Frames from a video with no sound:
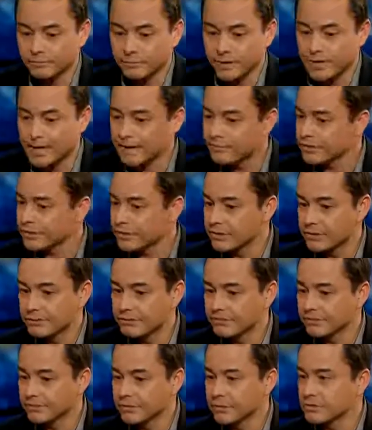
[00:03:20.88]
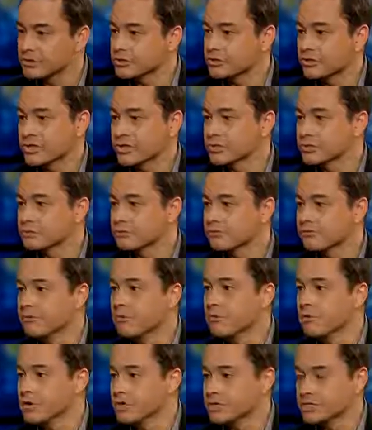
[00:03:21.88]
right after the first treaties were
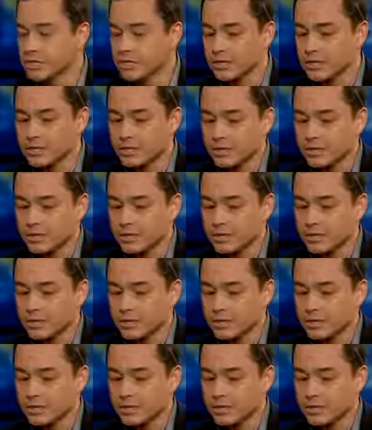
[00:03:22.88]
forged.